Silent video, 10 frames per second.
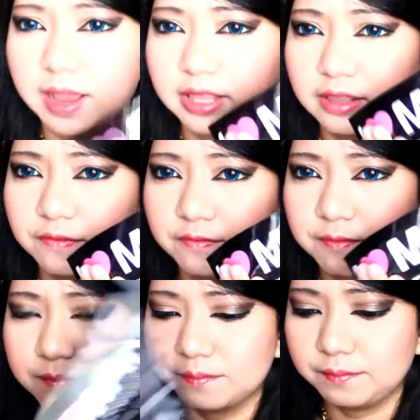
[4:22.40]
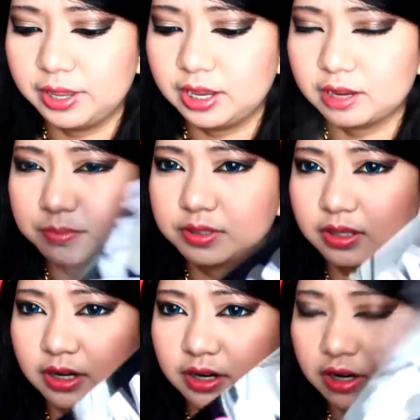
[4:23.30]
I love makeup
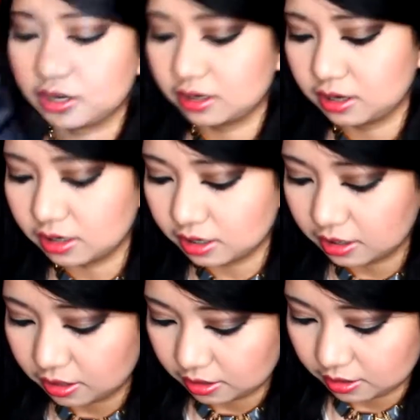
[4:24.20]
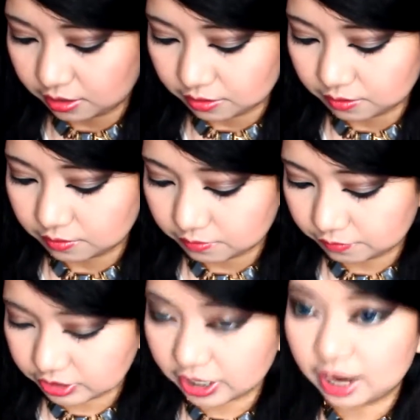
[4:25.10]
sticker
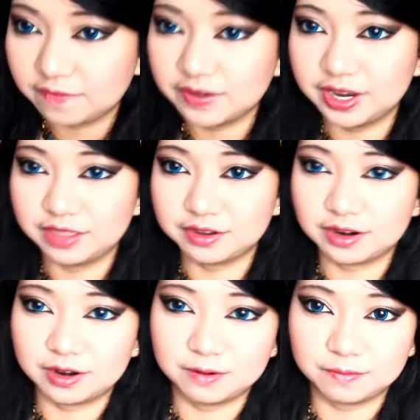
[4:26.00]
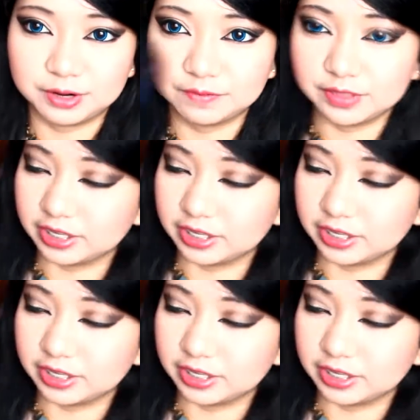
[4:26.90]
which I have another one of